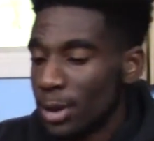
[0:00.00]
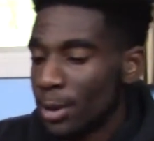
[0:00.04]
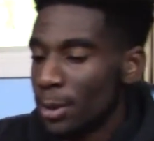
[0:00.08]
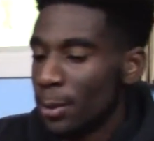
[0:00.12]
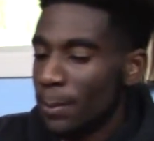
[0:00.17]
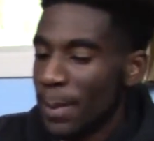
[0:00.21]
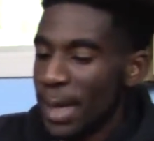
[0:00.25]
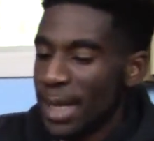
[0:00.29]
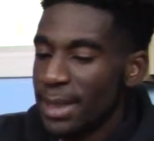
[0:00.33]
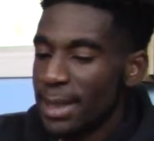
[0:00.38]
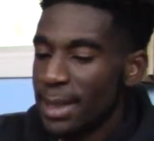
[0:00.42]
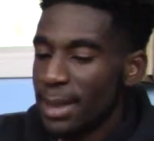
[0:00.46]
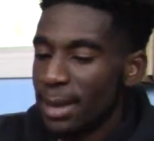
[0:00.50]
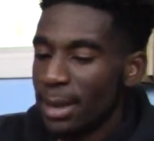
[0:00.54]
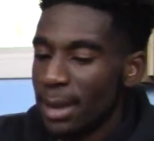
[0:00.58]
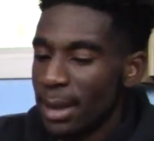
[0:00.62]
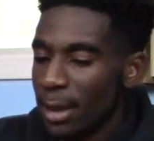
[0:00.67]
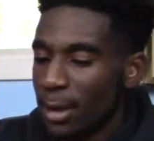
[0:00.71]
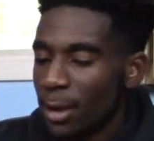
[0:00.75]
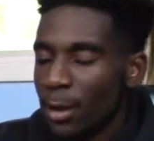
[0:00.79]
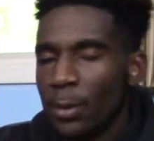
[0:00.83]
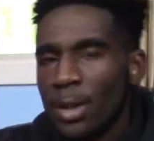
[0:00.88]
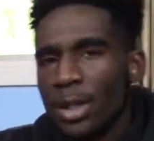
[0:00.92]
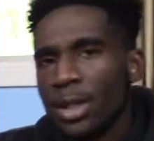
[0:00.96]
So basically,
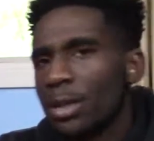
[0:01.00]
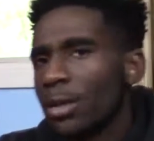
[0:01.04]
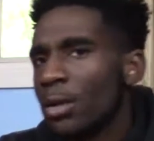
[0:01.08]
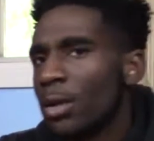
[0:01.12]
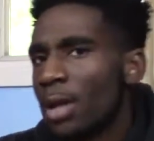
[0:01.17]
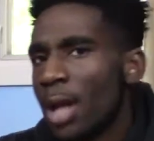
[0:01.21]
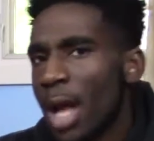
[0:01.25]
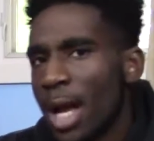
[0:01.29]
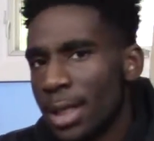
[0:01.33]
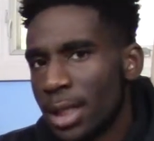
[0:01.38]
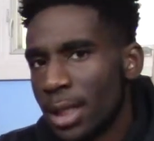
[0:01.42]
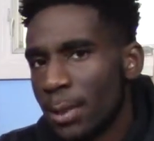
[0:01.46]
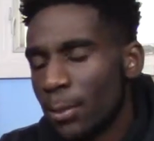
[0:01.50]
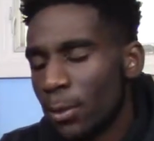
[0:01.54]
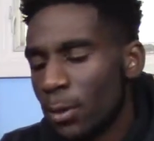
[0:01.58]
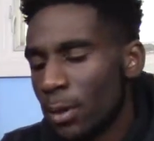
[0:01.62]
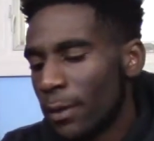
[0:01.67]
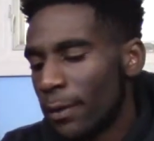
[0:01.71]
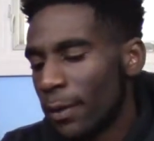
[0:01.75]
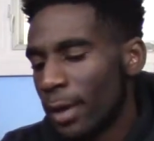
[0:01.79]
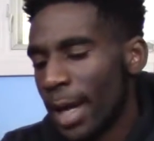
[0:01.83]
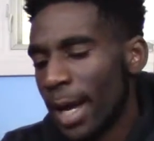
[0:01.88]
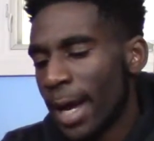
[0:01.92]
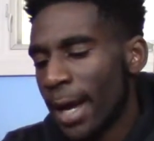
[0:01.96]
the original logic
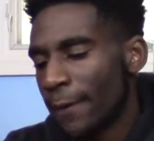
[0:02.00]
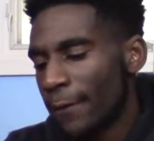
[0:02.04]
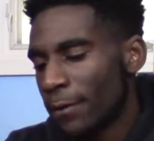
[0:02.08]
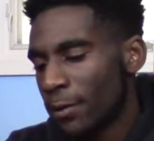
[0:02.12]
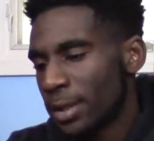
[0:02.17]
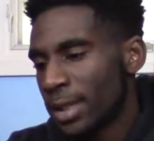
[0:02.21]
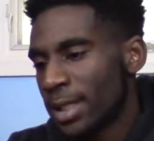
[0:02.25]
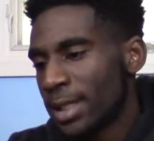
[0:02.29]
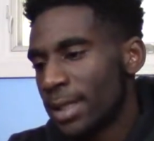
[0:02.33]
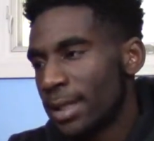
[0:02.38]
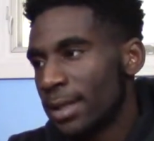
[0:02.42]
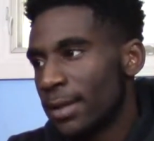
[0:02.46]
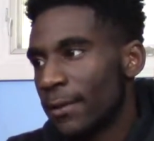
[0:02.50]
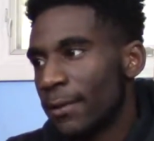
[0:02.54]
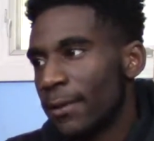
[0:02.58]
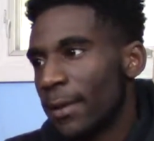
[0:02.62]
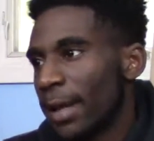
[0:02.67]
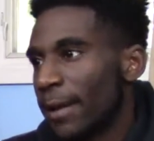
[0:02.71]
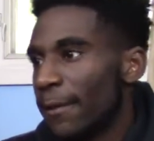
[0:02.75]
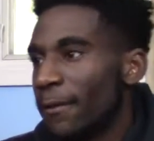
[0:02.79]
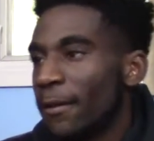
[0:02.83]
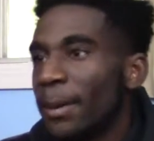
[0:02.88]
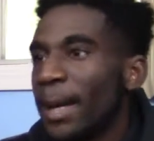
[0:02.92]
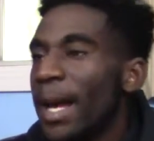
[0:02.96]
board for the
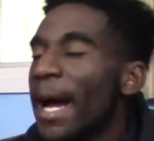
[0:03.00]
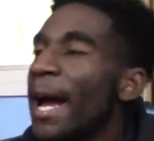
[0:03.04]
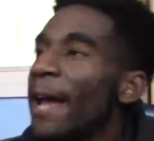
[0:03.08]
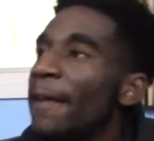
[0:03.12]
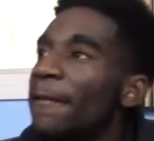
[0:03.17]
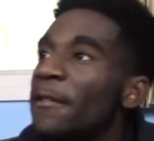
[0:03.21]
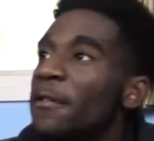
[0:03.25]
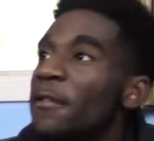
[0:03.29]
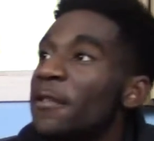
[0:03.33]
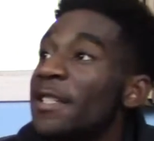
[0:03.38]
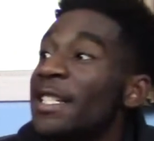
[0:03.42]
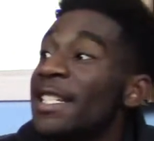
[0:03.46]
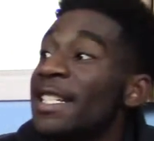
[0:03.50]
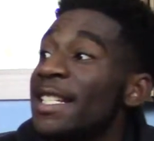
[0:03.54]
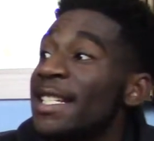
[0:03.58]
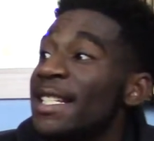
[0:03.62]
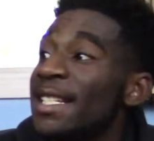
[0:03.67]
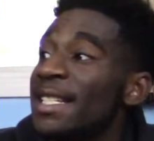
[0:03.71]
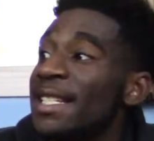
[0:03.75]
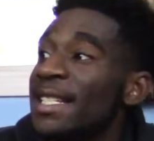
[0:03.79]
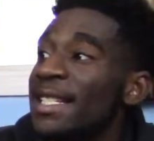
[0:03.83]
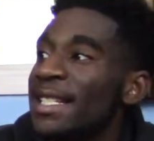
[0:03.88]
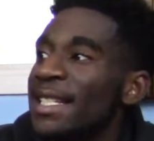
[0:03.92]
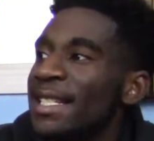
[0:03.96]
from the iPhone
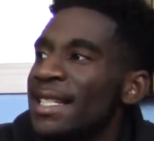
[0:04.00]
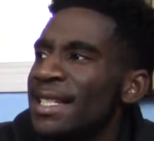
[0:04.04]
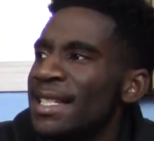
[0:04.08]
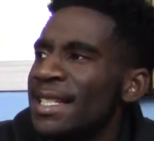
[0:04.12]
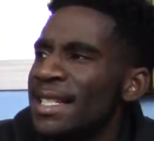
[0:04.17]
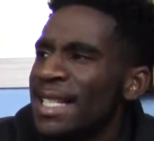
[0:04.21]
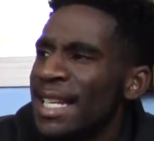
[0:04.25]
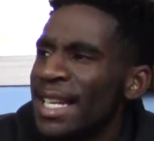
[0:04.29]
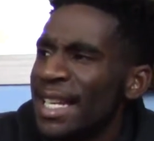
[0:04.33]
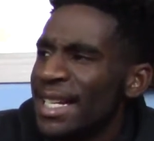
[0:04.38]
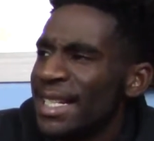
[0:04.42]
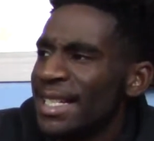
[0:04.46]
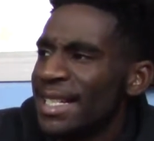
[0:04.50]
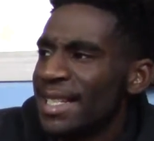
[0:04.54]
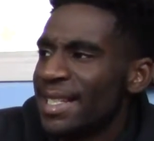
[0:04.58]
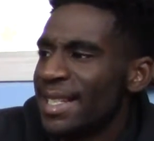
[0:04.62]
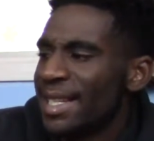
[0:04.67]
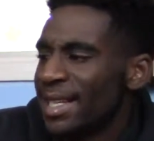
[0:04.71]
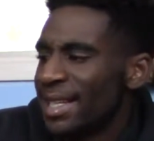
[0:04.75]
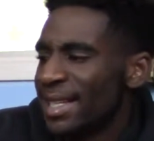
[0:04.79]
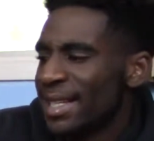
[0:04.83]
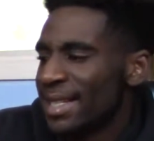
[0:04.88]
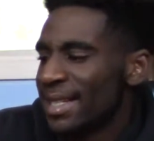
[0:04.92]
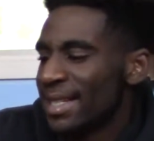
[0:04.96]
6
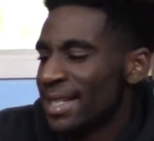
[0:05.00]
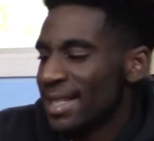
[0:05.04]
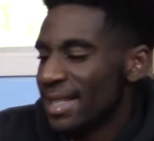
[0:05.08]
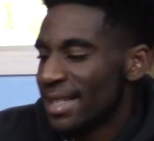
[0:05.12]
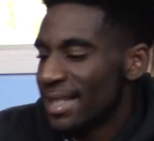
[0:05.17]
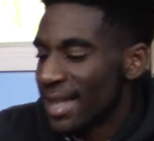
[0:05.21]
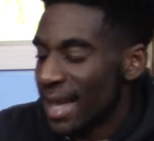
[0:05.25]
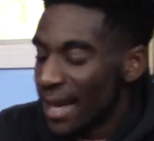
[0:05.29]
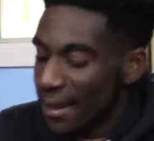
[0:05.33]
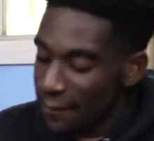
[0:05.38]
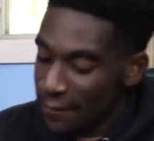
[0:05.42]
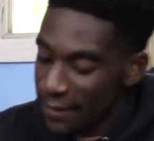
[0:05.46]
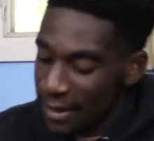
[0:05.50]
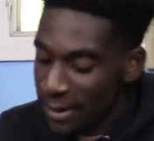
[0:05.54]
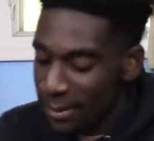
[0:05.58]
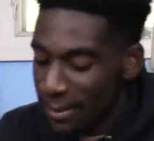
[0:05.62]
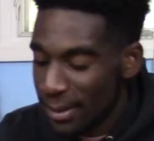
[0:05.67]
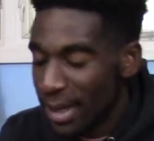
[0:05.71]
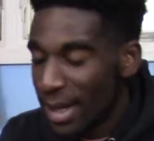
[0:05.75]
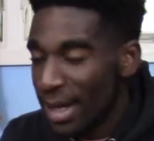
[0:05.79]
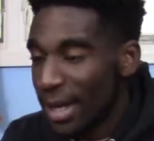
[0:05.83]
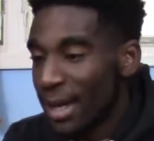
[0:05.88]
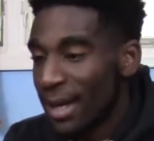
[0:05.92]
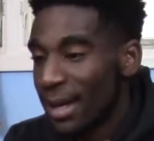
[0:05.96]
to the
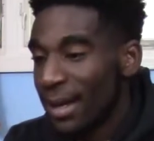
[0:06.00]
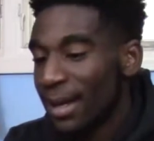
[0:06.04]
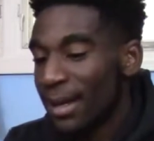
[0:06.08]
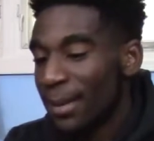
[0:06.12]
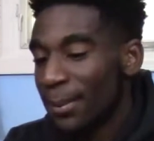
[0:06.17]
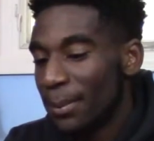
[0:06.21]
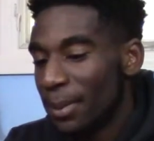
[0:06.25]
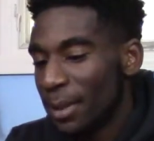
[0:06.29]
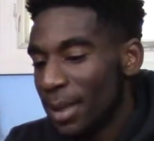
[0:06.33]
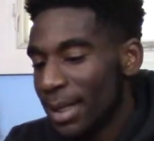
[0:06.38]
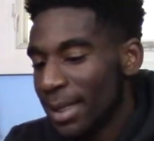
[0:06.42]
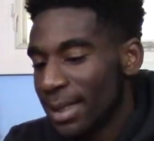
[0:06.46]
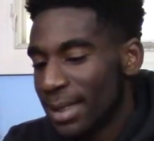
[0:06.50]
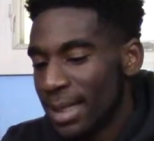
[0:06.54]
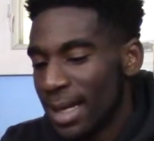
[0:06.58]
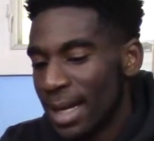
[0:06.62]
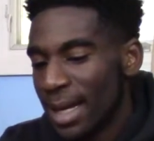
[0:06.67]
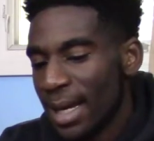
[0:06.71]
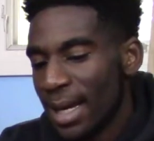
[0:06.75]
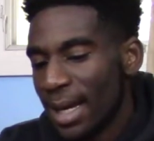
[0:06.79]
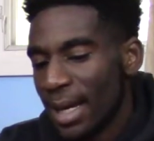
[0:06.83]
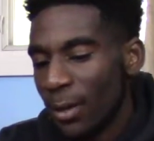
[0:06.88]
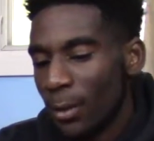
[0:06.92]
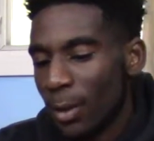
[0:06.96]
7 Plus,
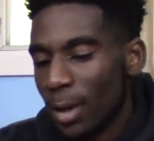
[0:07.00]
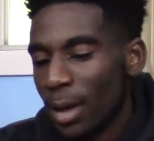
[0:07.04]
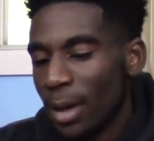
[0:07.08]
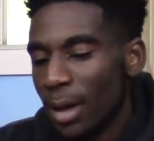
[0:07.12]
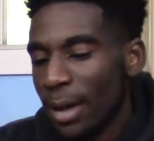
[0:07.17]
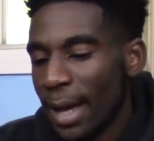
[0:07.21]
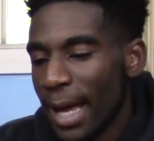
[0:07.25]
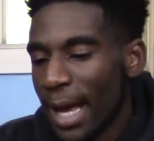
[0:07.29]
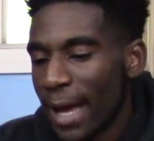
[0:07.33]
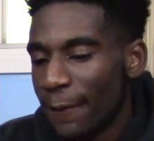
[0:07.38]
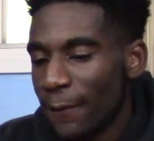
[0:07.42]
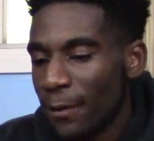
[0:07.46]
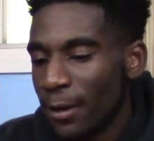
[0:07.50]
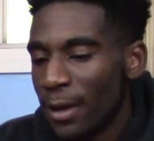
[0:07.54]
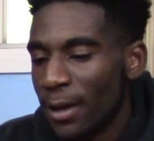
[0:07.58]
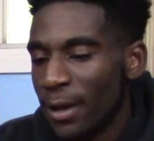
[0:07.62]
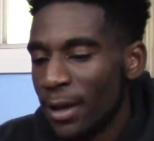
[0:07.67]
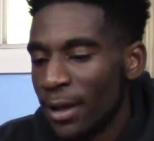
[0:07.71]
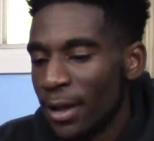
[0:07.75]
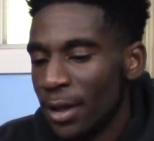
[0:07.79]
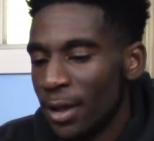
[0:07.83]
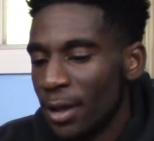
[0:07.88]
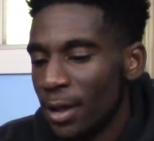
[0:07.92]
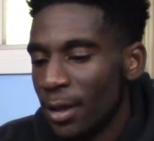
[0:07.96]
we all have
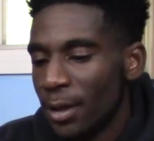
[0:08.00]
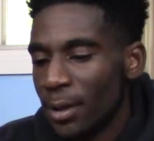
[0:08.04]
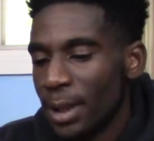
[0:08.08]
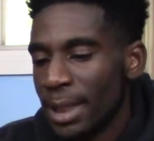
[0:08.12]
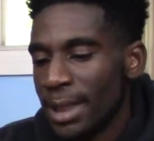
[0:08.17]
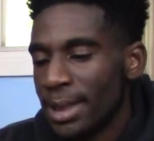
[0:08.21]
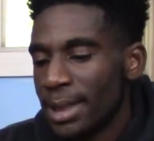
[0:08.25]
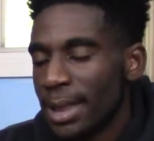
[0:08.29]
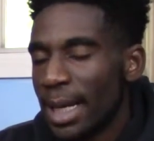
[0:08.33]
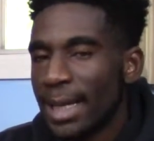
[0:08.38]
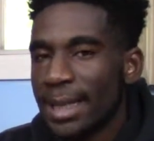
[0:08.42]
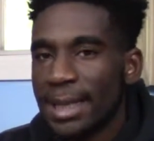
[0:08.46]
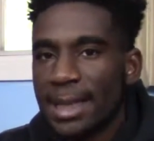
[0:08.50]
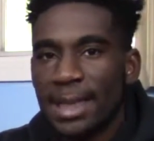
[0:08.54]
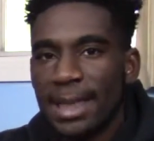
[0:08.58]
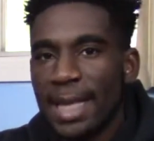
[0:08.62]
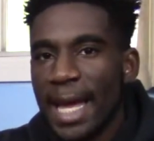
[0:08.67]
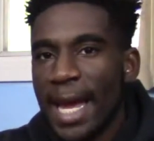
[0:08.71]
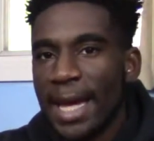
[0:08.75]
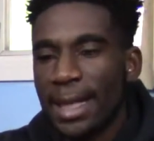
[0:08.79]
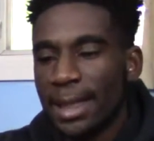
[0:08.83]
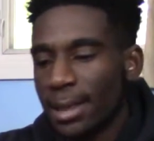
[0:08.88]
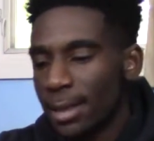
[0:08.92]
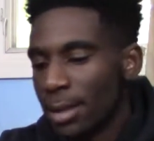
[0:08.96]
it's not
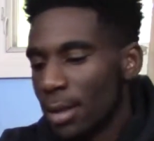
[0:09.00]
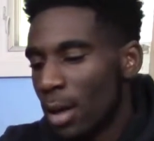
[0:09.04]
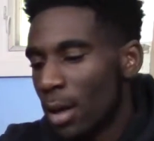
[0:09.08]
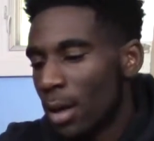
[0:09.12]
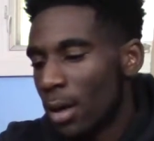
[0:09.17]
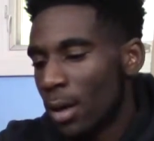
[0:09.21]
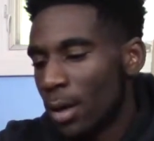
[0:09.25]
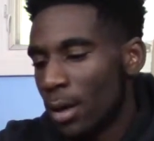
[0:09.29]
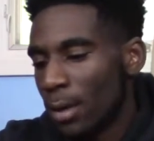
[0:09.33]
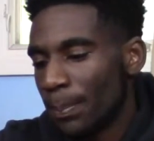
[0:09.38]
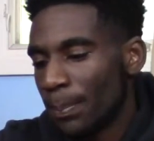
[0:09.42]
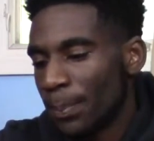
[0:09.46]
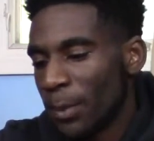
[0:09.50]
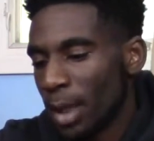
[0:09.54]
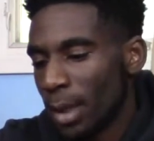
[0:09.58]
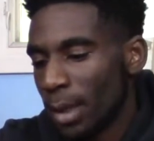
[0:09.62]
stacked; it's all